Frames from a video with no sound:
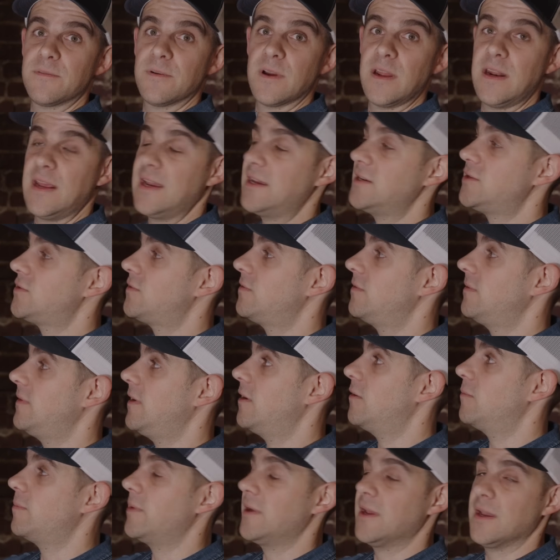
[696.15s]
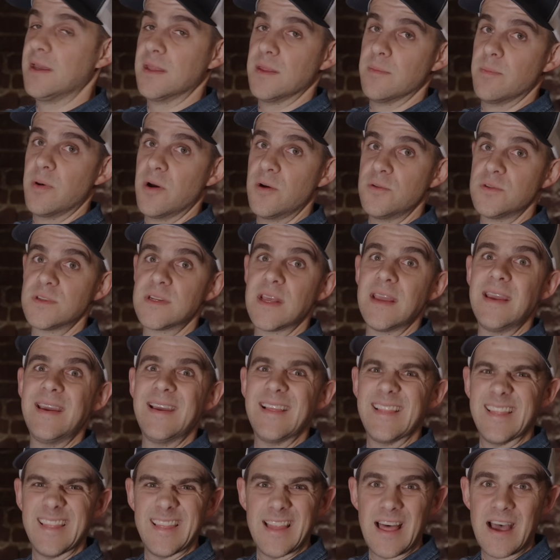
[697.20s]
front edge through the opening in the post,
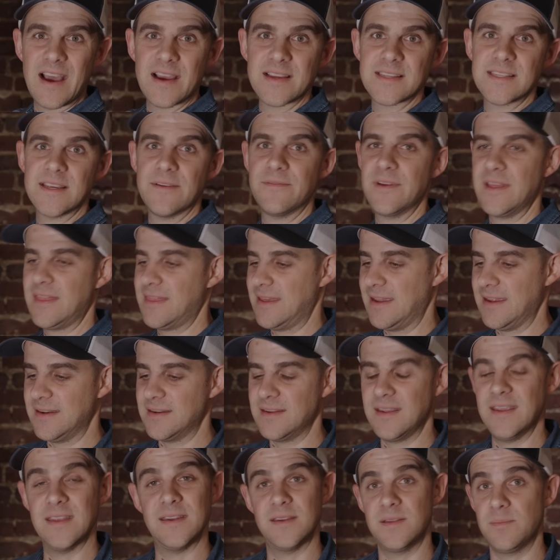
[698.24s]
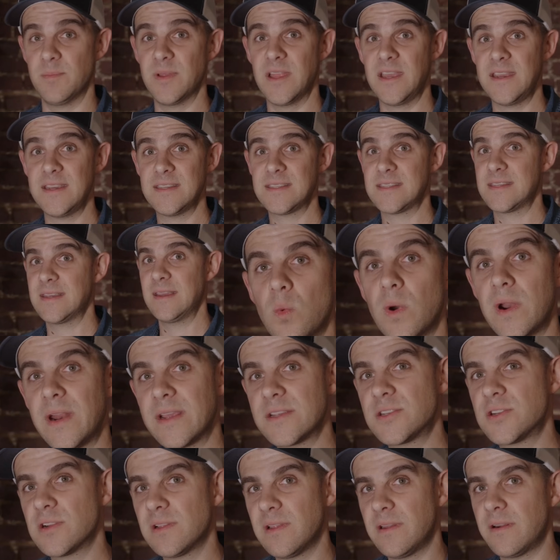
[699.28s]
locks everything into place. One
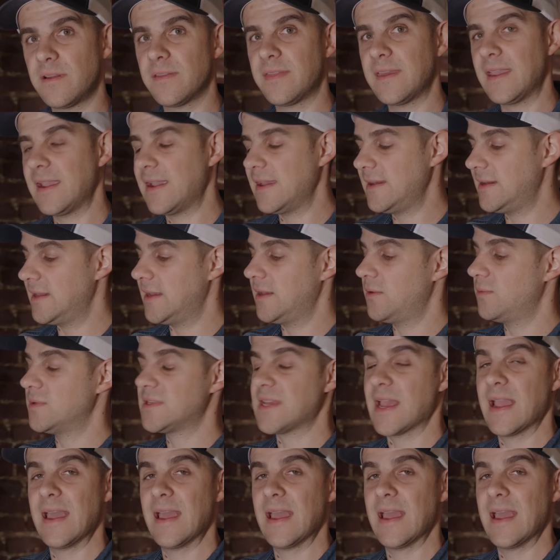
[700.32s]
extra little thing I did was